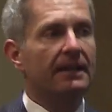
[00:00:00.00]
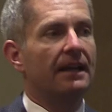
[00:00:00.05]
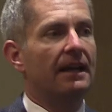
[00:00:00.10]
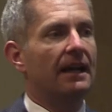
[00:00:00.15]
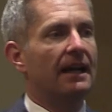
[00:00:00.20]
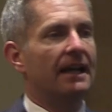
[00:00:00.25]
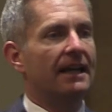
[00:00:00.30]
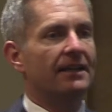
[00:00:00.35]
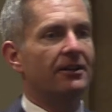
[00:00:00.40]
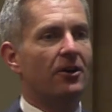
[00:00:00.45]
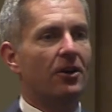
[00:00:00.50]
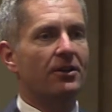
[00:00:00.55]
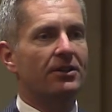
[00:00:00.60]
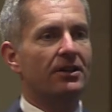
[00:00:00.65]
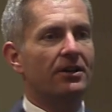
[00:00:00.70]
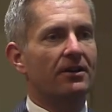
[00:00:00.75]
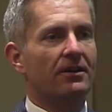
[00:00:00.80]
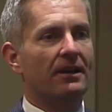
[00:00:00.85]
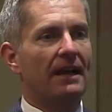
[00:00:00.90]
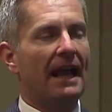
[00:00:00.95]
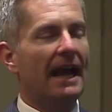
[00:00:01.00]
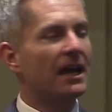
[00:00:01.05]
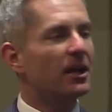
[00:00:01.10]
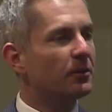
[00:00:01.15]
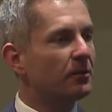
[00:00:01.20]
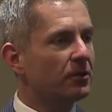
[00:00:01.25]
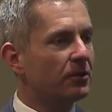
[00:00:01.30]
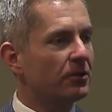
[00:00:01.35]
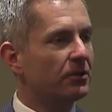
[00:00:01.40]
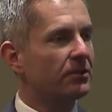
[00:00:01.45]
And are there
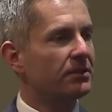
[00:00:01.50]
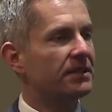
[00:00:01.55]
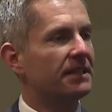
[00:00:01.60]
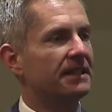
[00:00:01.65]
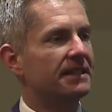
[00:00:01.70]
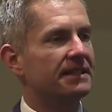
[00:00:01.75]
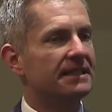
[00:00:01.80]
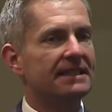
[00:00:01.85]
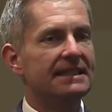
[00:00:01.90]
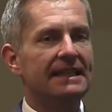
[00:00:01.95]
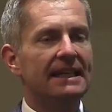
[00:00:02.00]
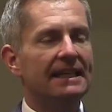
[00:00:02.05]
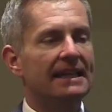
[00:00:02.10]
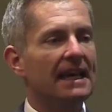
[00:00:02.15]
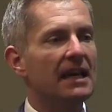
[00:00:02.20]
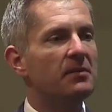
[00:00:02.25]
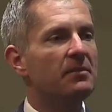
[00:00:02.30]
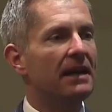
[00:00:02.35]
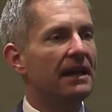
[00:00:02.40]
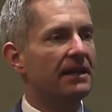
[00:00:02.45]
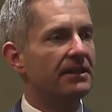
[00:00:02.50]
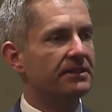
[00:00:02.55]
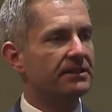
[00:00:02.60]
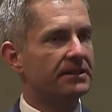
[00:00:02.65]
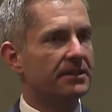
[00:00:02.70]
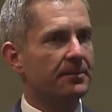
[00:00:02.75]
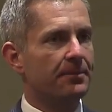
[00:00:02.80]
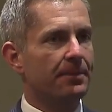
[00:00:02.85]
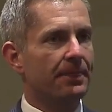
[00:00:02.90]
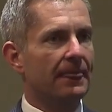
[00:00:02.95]
animals? And is it DNA based?